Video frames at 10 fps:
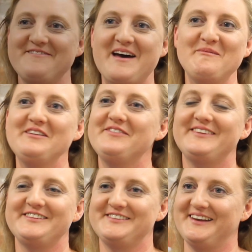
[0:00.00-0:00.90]
family
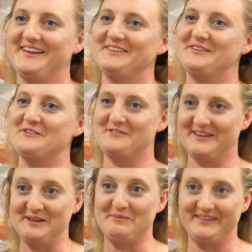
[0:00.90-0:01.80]
physician is
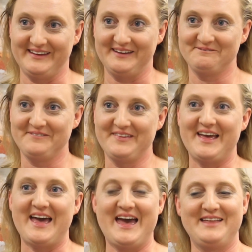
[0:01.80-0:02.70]
really busy,
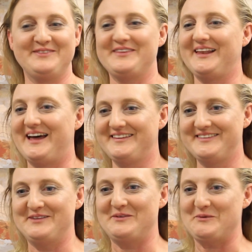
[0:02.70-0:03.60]
and the
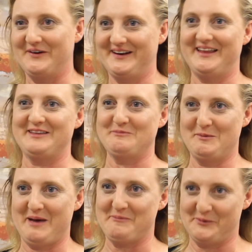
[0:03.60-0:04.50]
last thing we want is
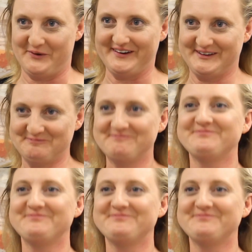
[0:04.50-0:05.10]
more paperwork.